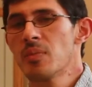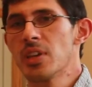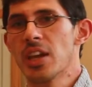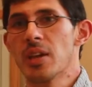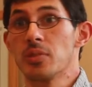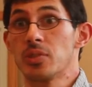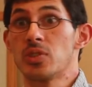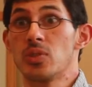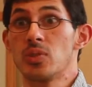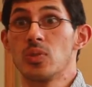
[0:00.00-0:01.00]
being able
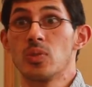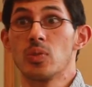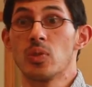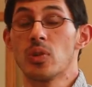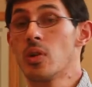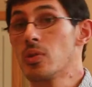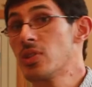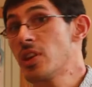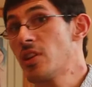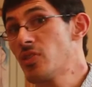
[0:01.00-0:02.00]
to go to
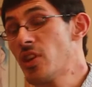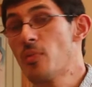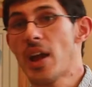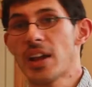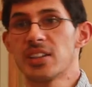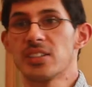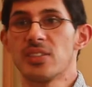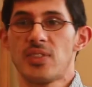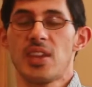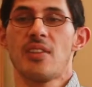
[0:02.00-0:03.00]
their practice
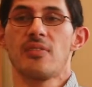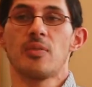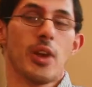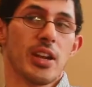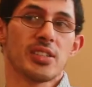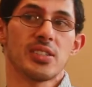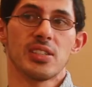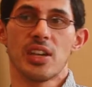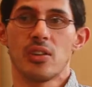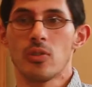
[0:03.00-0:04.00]
if they have a practice in
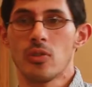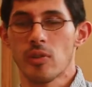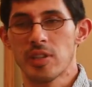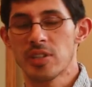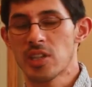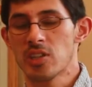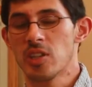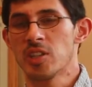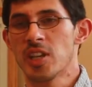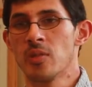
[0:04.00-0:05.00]
town or organization
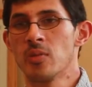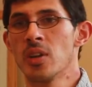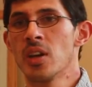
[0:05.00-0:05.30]
in town,